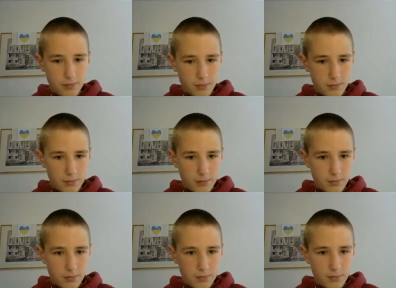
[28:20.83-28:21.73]

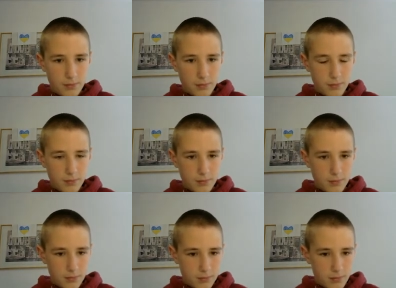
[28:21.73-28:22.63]

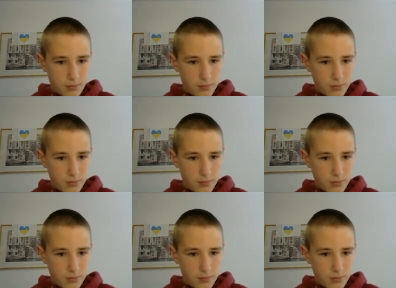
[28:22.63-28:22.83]
(no one is talking)